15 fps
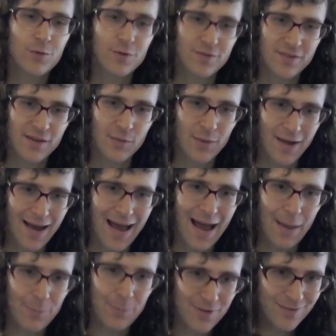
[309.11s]
we're seeing what
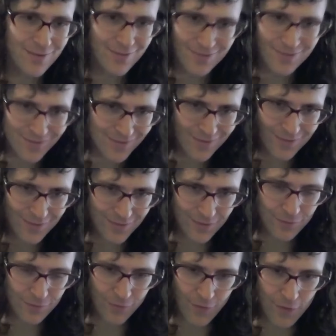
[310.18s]
happens
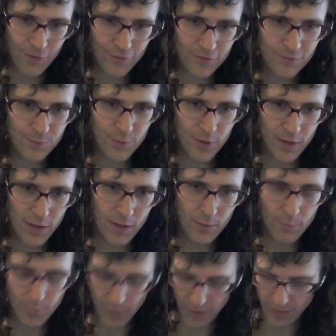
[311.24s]
this fall and
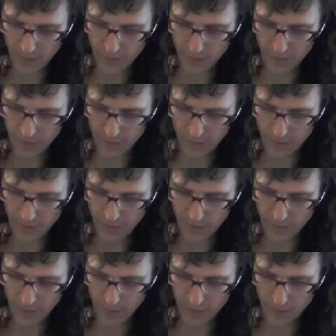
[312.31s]
spring, but